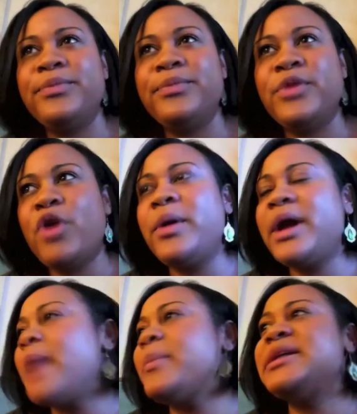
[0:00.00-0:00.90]

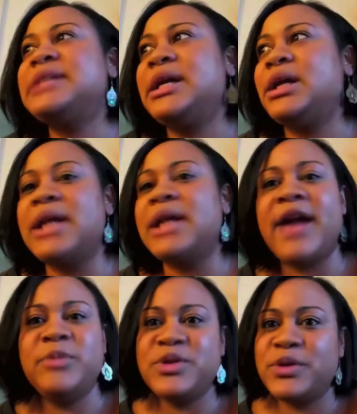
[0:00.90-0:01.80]
Growing up, I did a
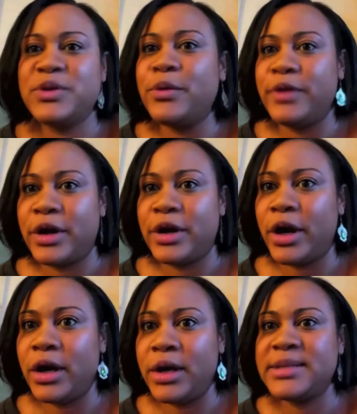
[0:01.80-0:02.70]
lot of musical
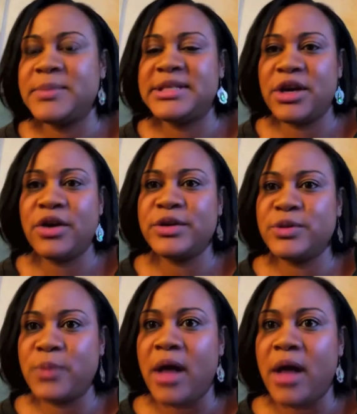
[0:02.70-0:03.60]
theater because I'm a singer
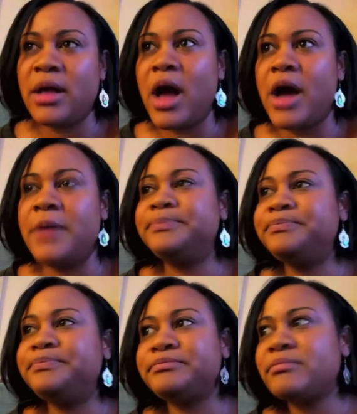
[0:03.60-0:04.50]
as well.
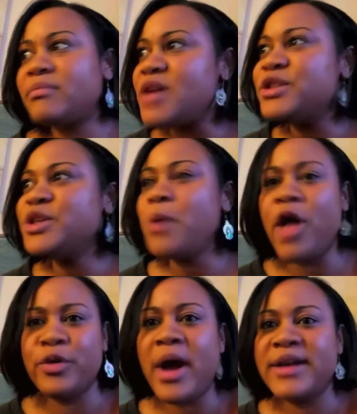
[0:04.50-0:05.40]
So
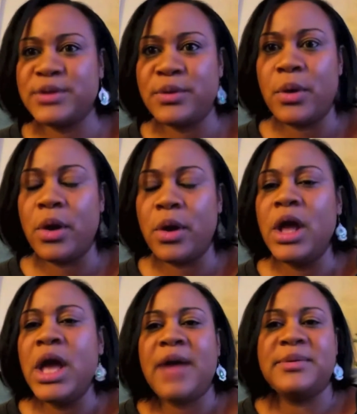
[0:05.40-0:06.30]
all through high school,
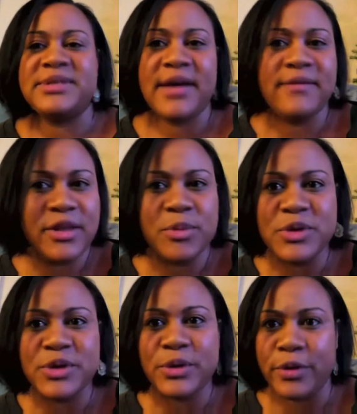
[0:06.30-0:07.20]
I was heavy in the
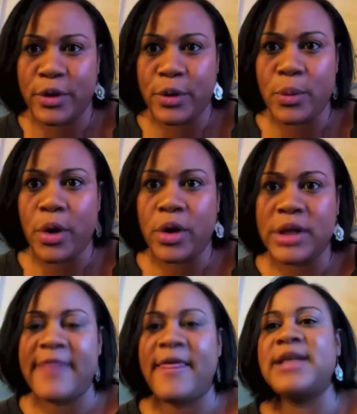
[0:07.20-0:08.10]
musical theater
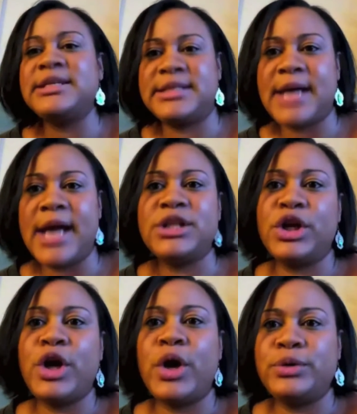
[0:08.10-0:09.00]
world, and then decided
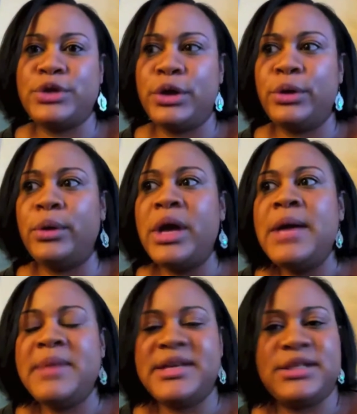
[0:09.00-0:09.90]
to go to
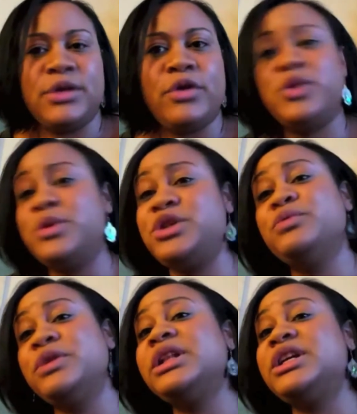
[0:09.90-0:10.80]
Mason Gross, which
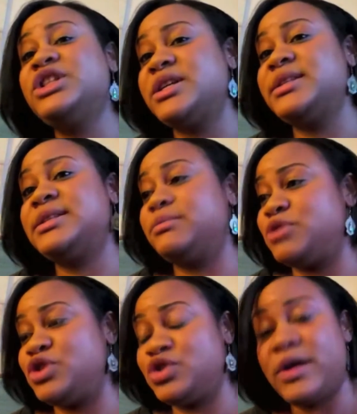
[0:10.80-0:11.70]
is really just
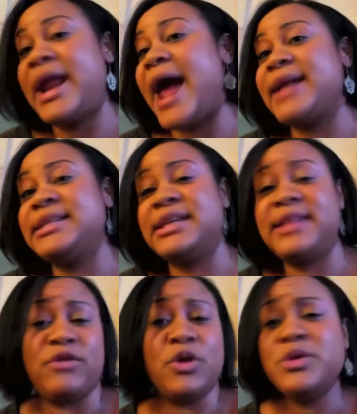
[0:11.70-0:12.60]
straight acting.
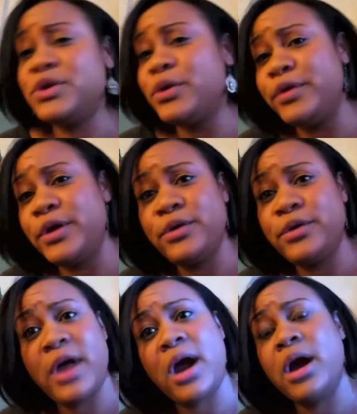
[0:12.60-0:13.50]
They have no musical
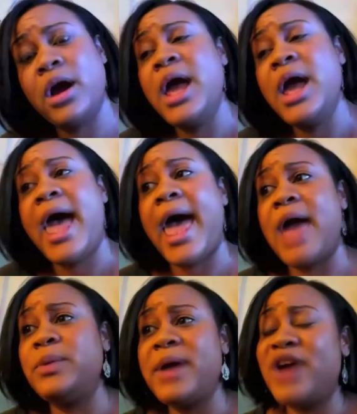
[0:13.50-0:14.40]
theater there.
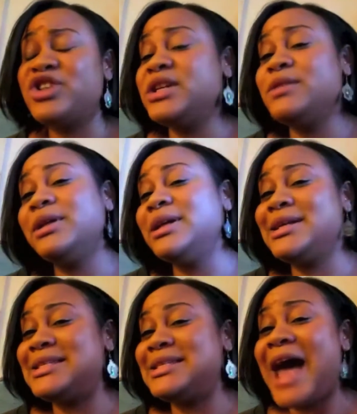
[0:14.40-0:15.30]
And we actually really
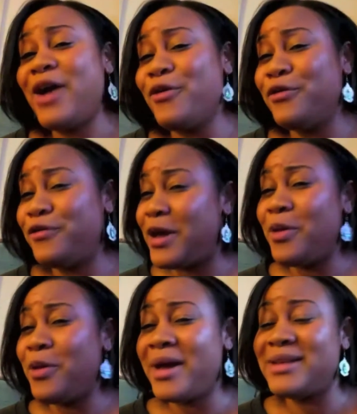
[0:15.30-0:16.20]
didn't tackle
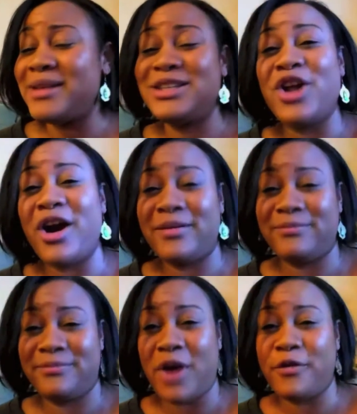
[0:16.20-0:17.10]
film until
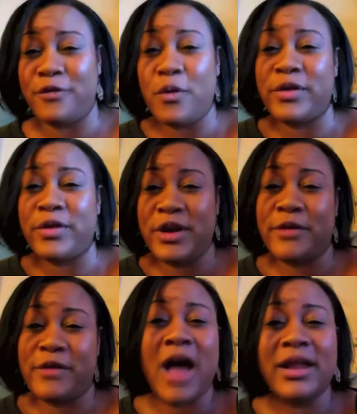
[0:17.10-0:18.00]
our fourth year
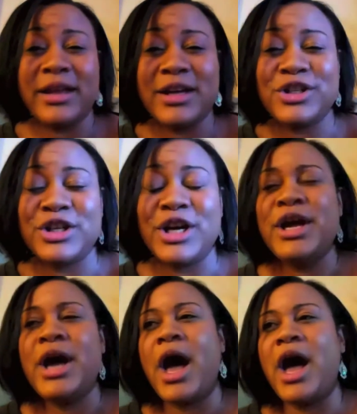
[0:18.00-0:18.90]
of college.
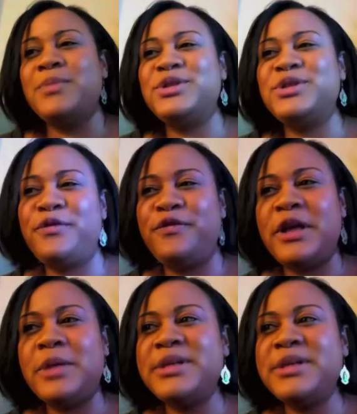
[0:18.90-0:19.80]
So
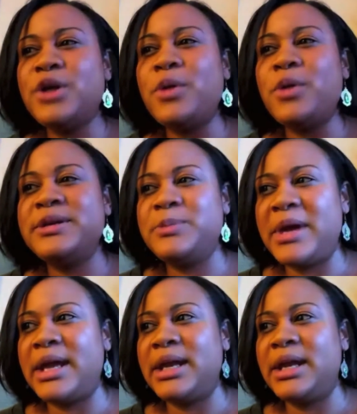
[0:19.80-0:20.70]
film has always
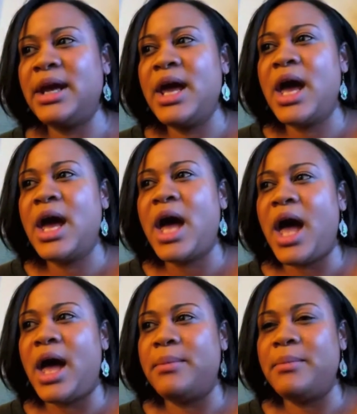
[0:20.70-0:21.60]
been
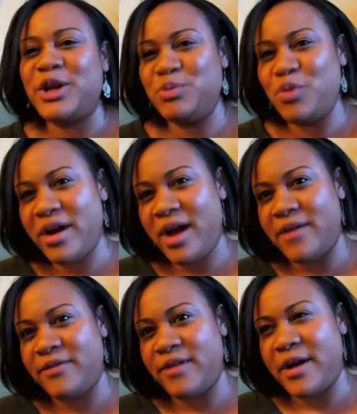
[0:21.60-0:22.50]
much more
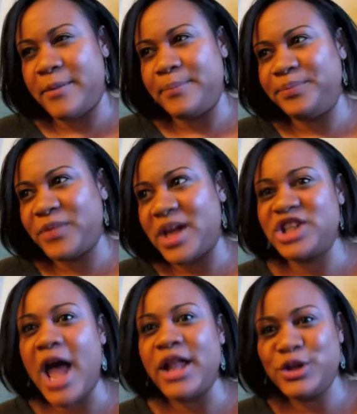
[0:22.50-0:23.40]
of a
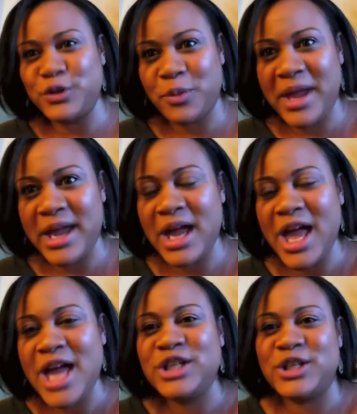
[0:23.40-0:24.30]
challenge for me,
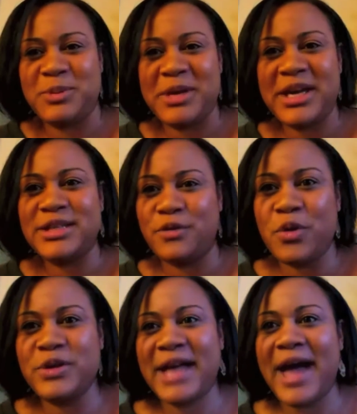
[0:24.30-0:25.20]
just because, of
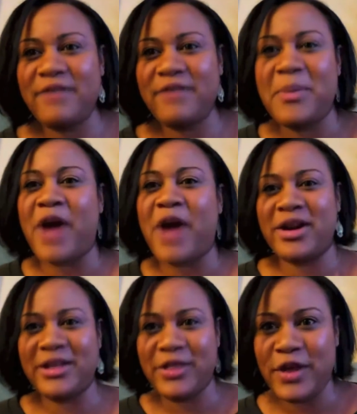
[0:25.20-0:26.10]
course, having a
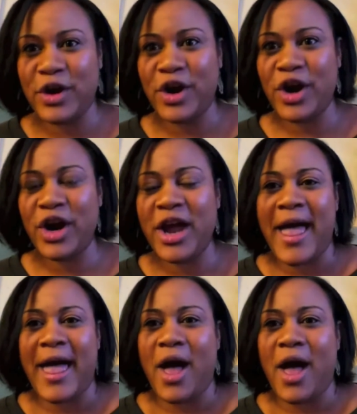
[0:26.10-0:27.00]
background in theater,
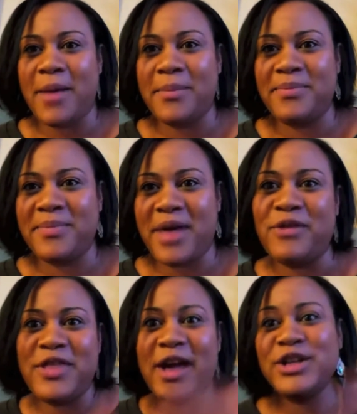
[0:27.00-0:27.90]

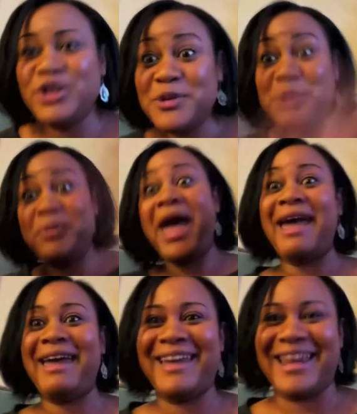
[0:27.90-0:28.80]
everything I do is
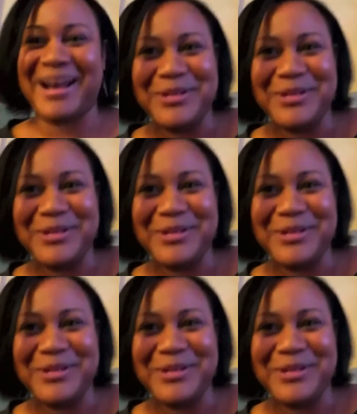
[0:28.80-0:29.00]
big, and I'm